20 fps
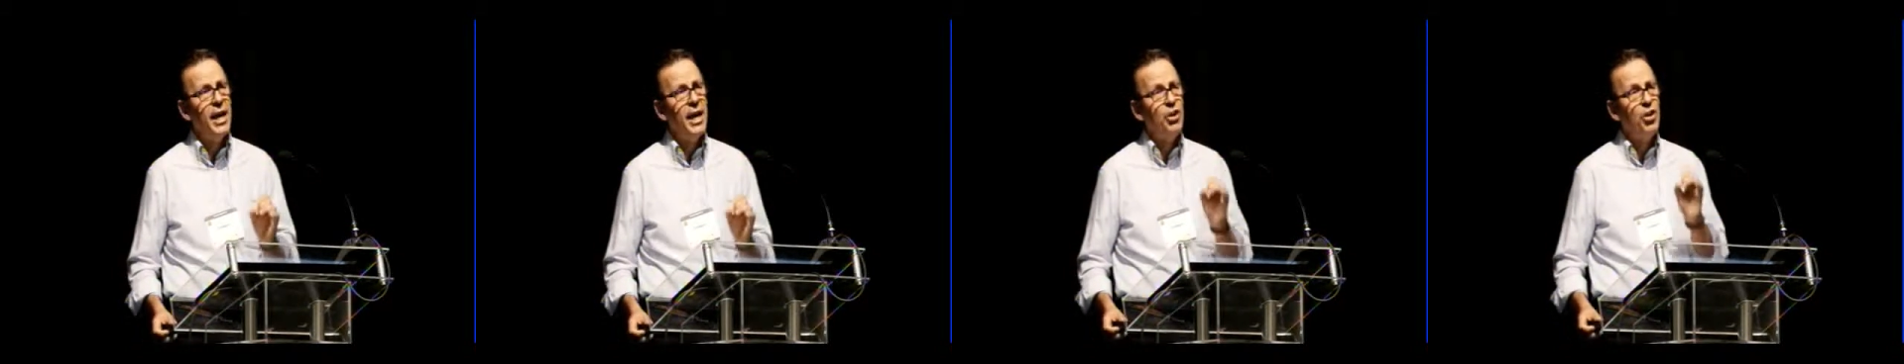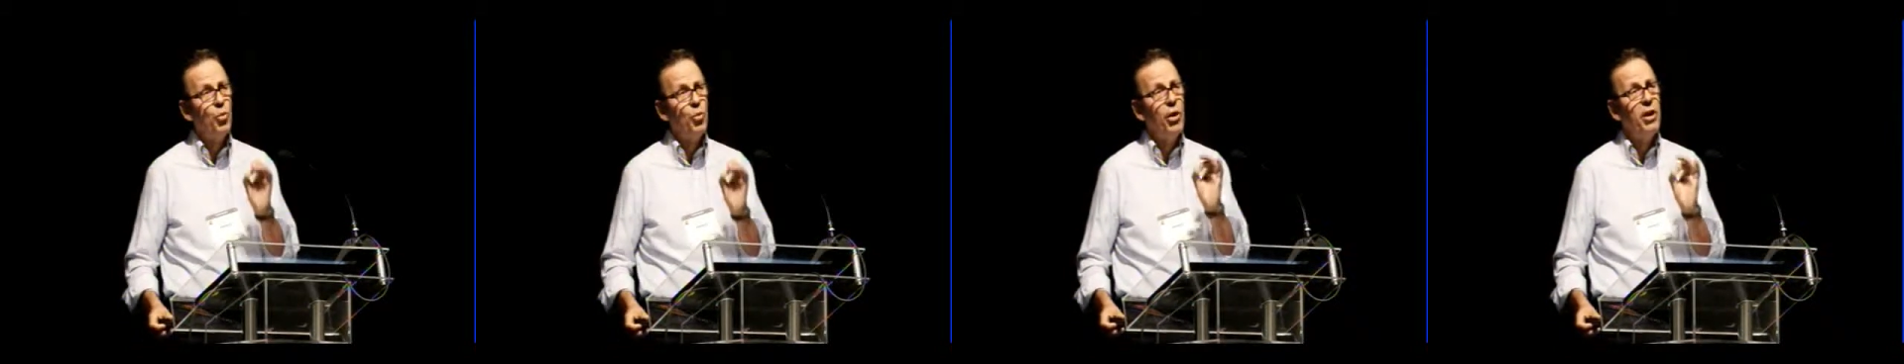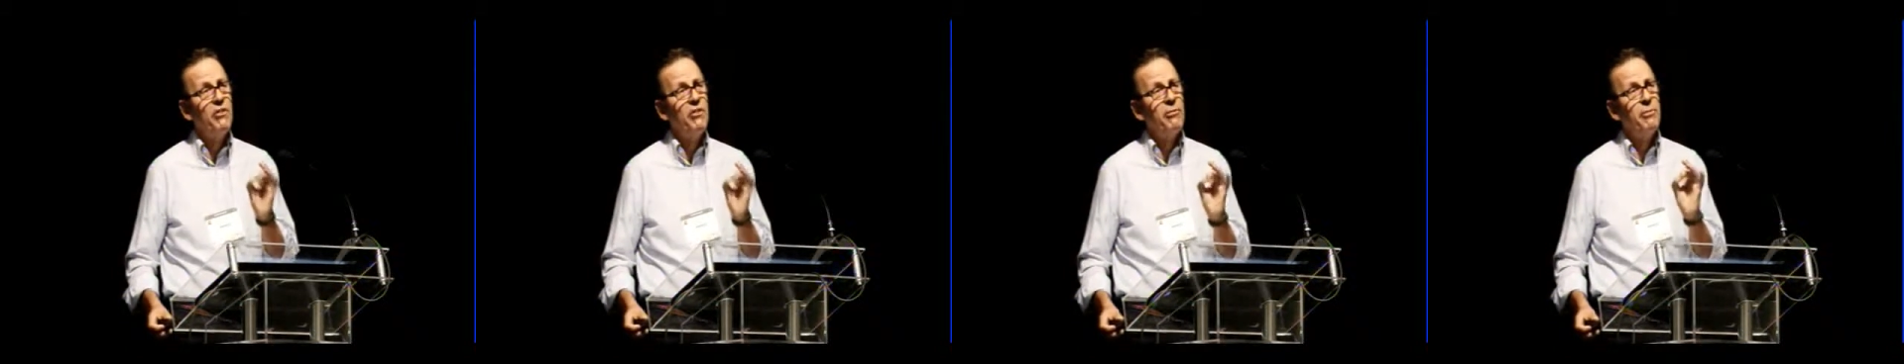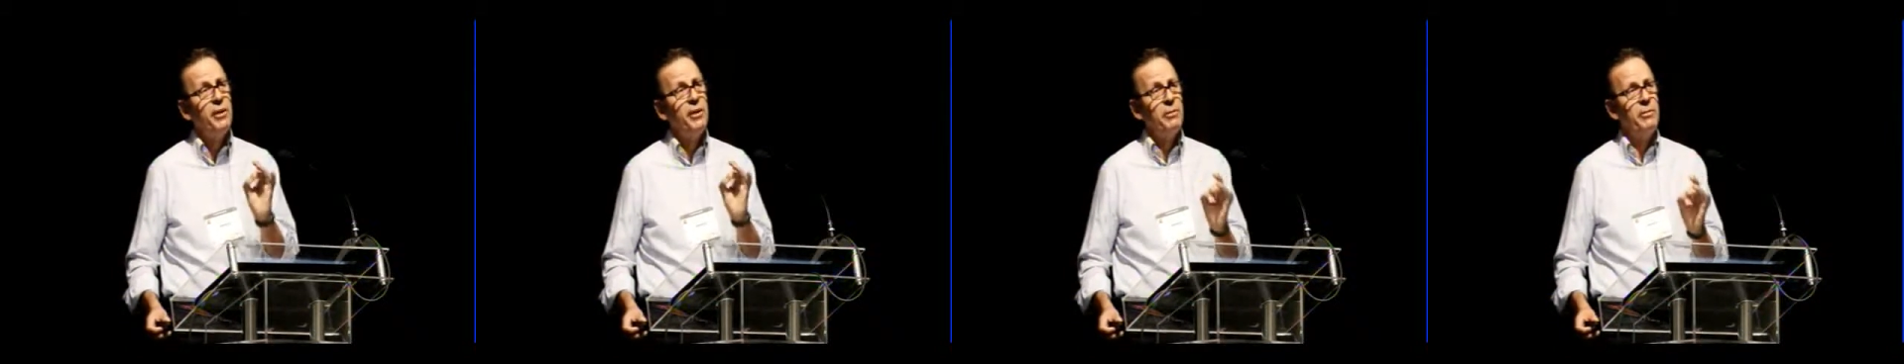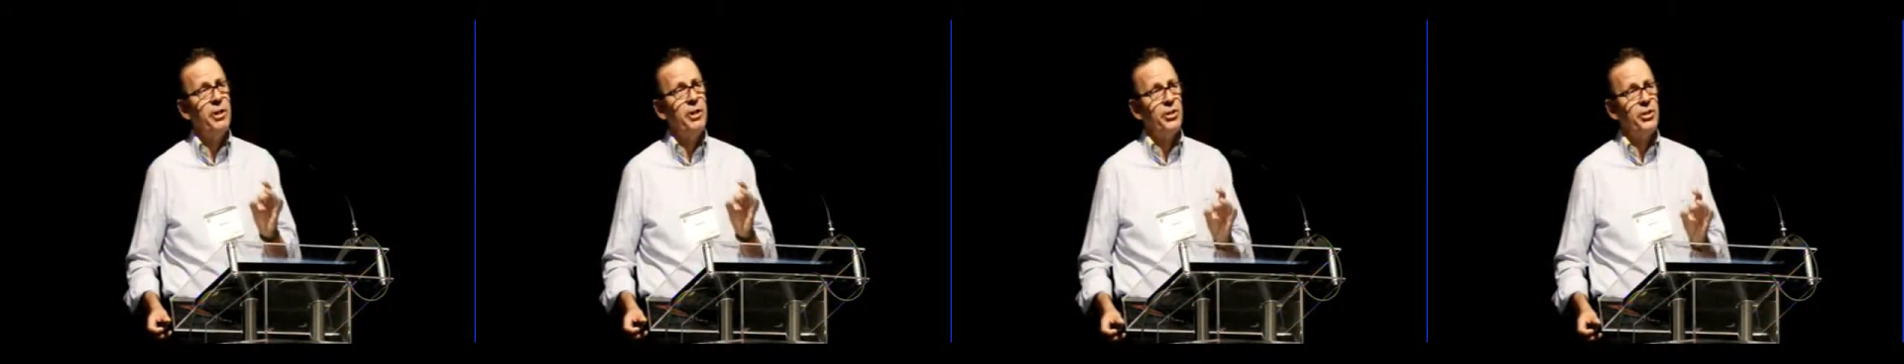And 12
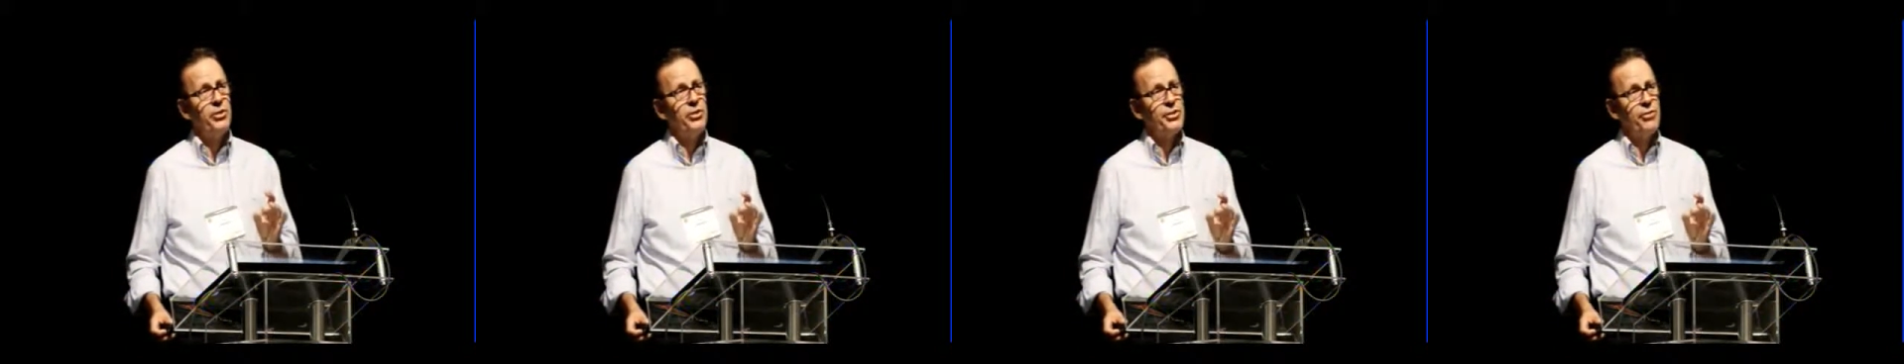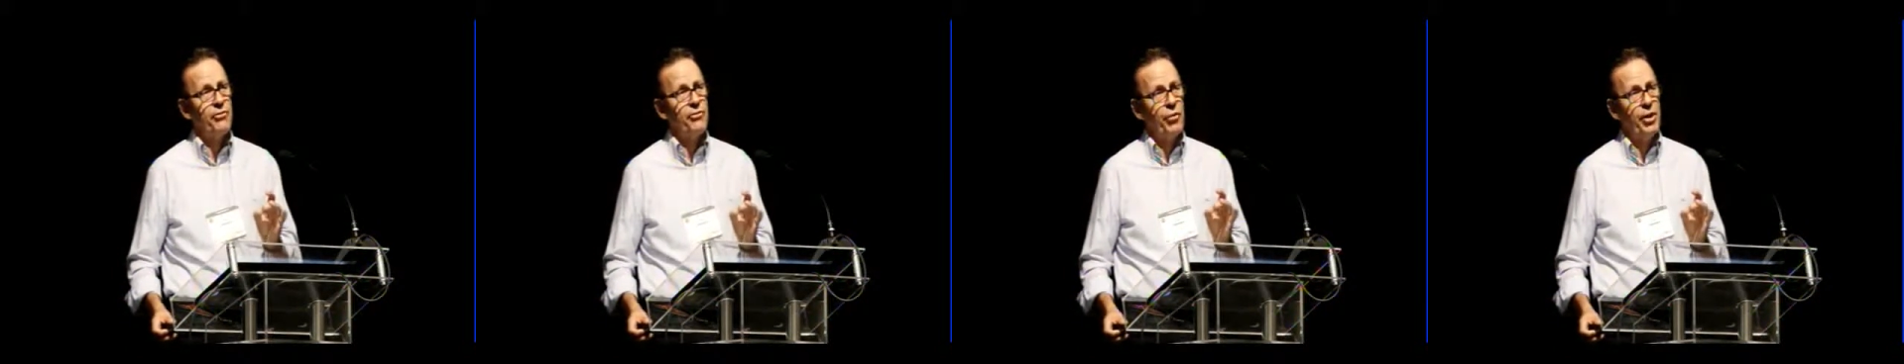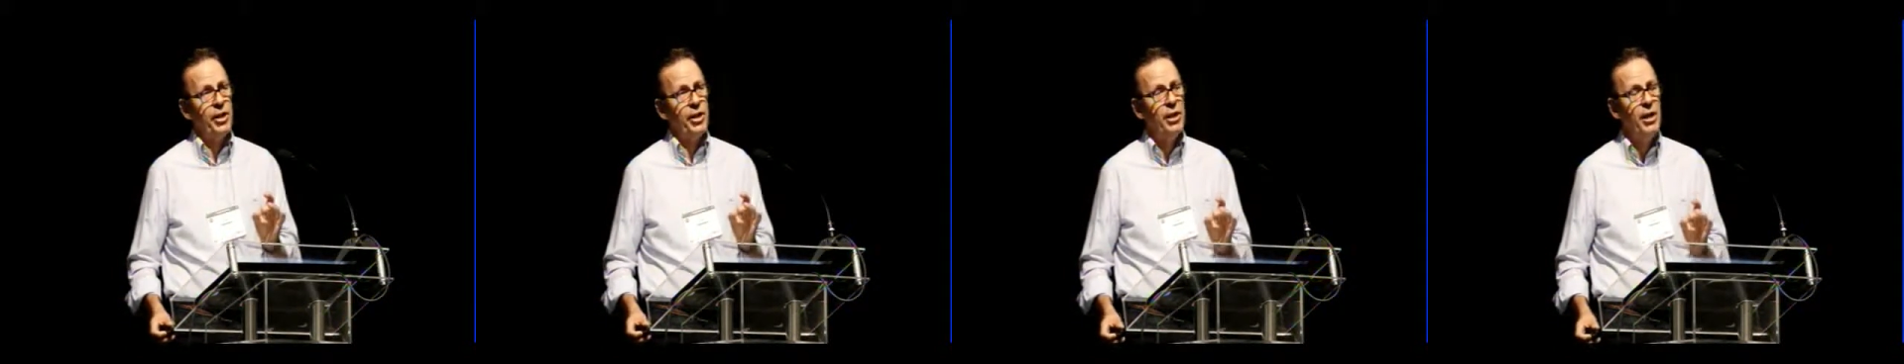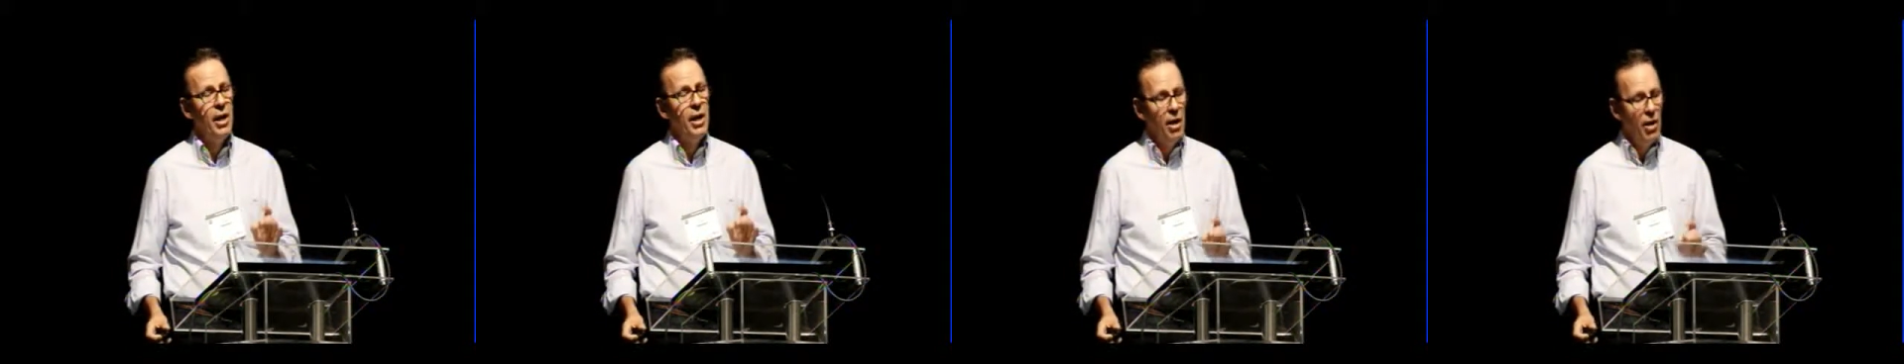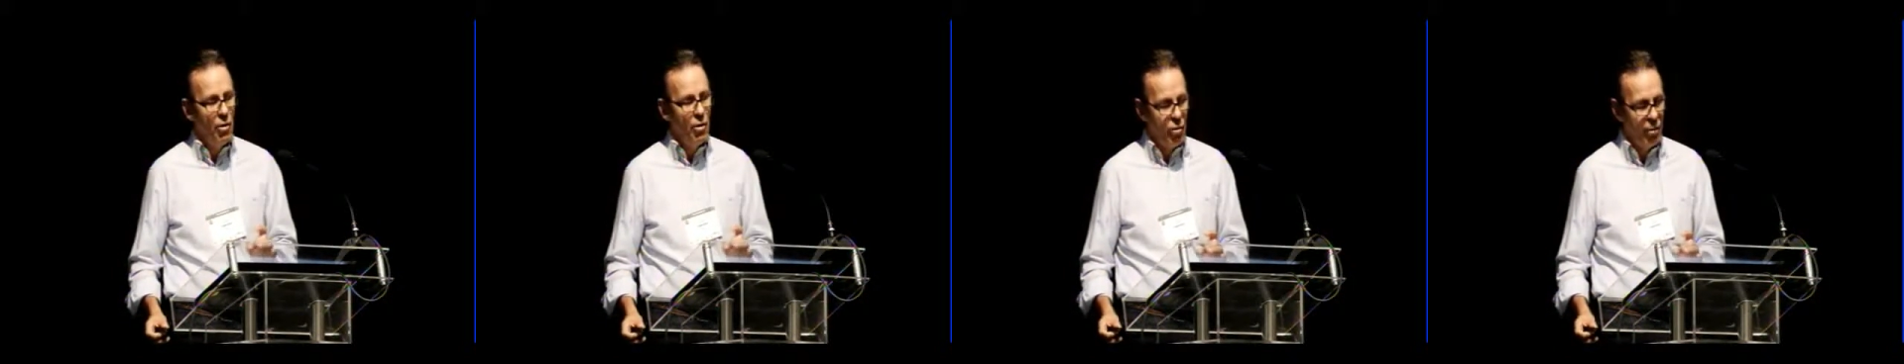millimeters of
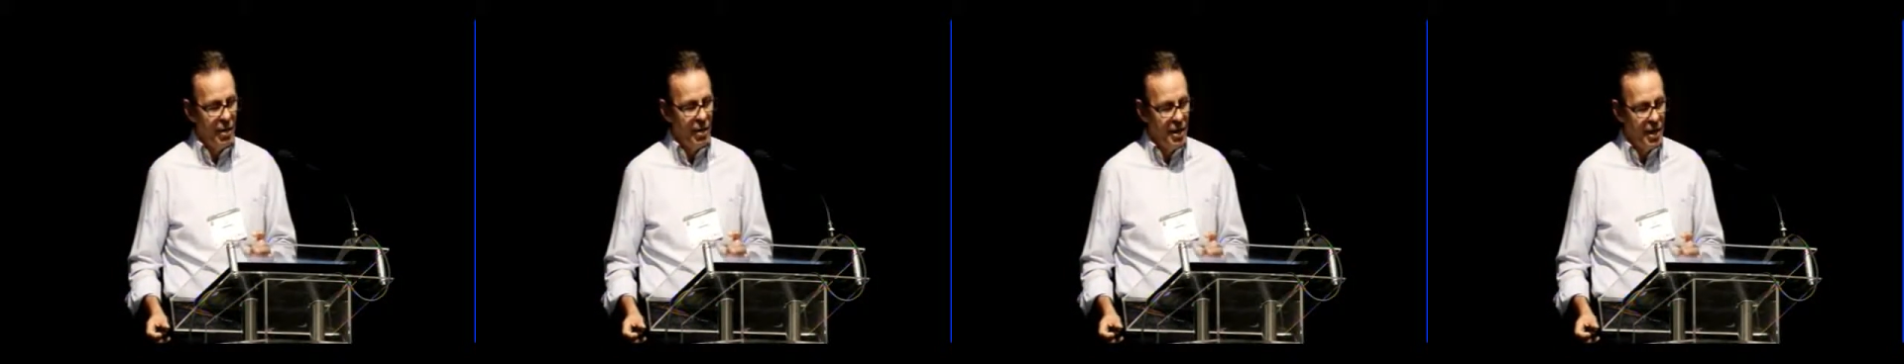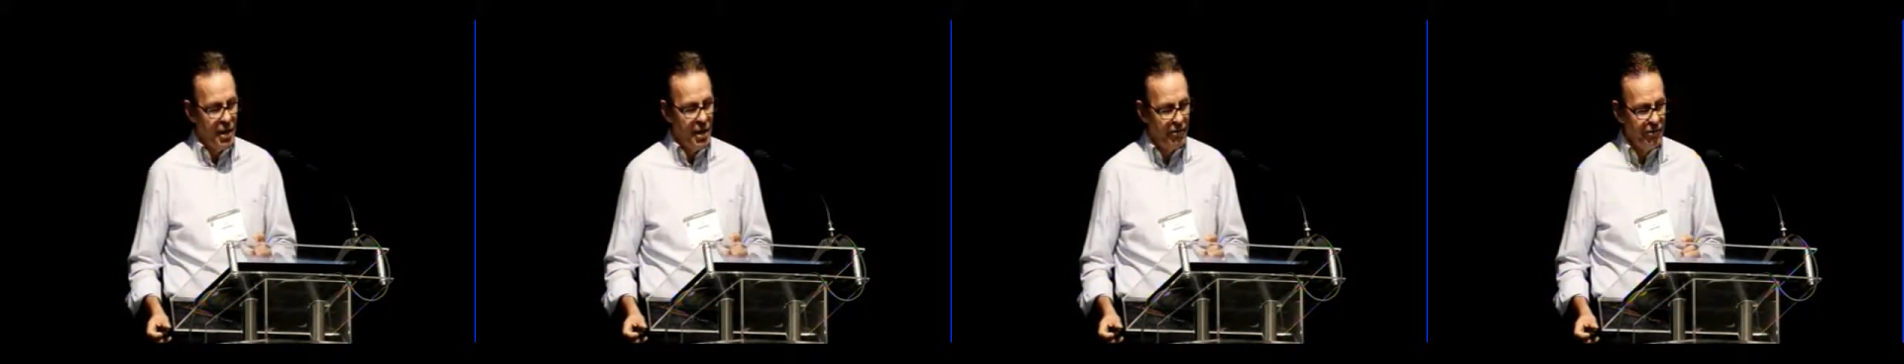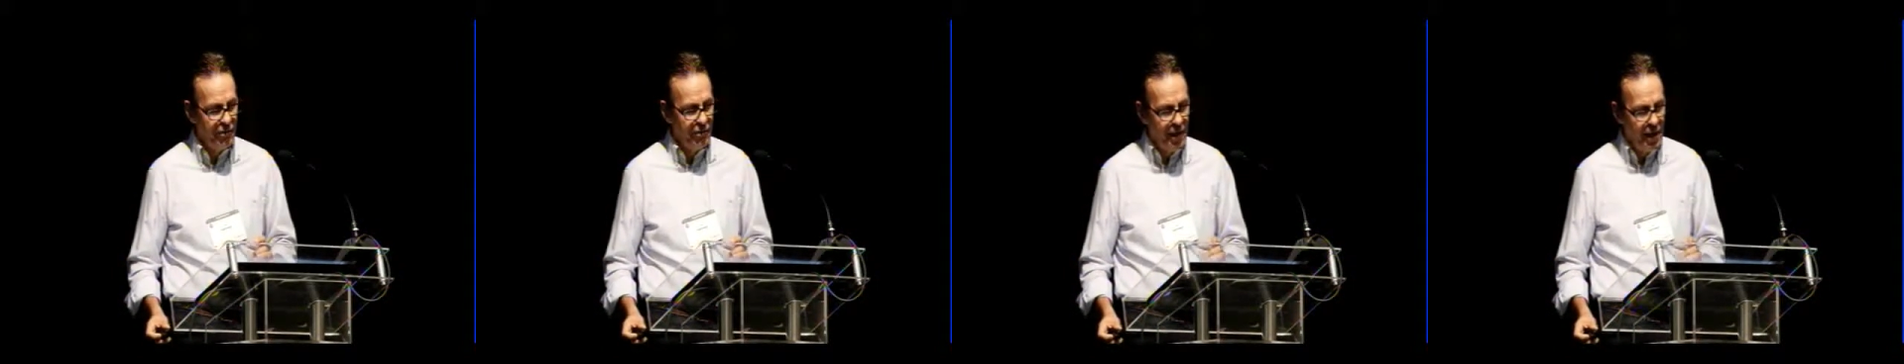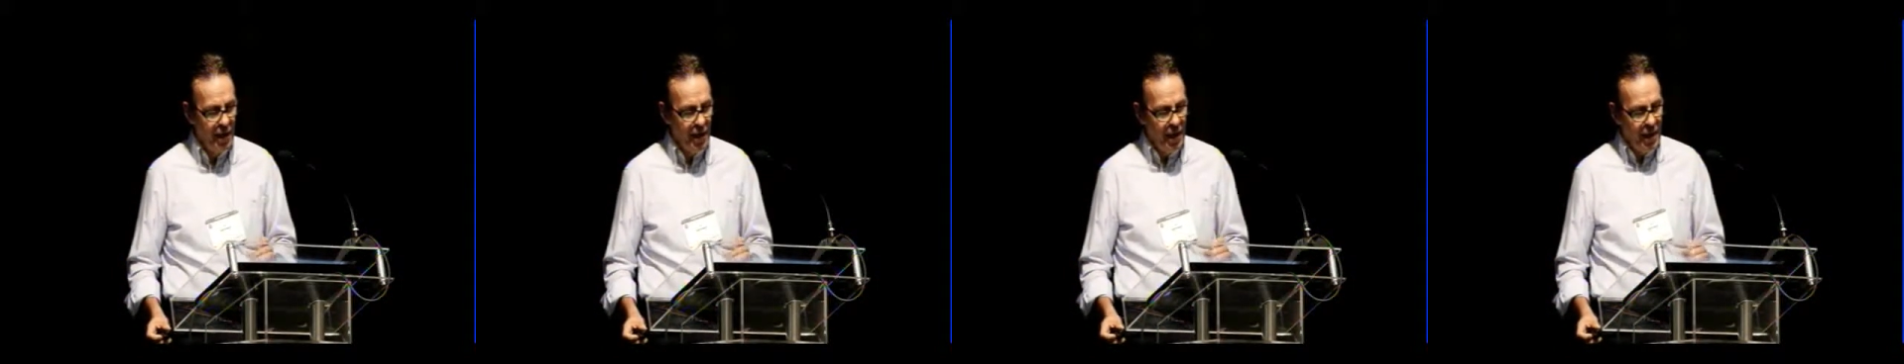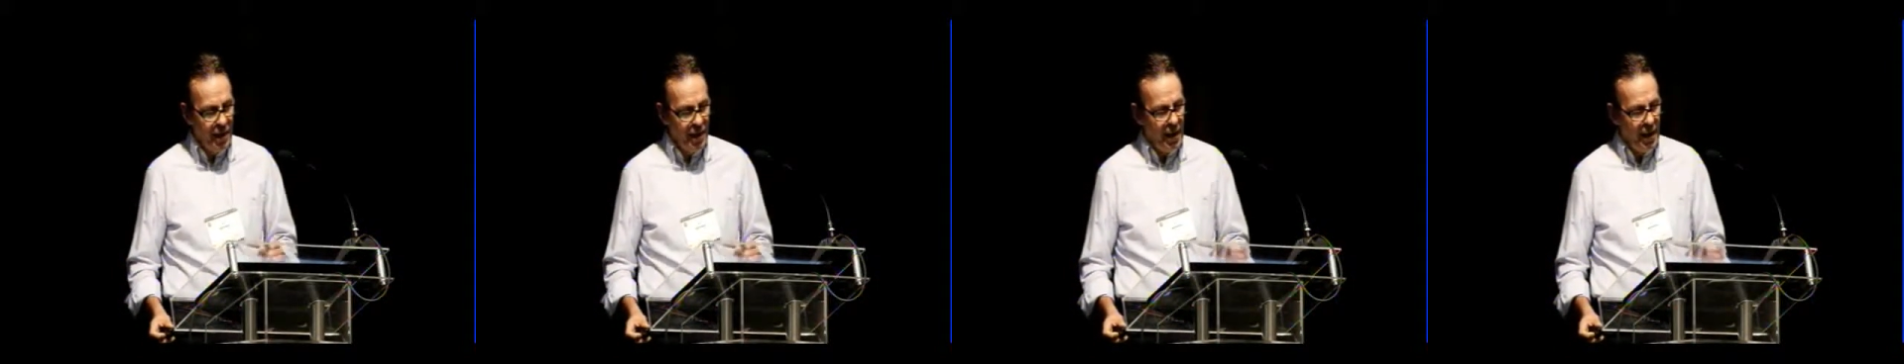rain were enough.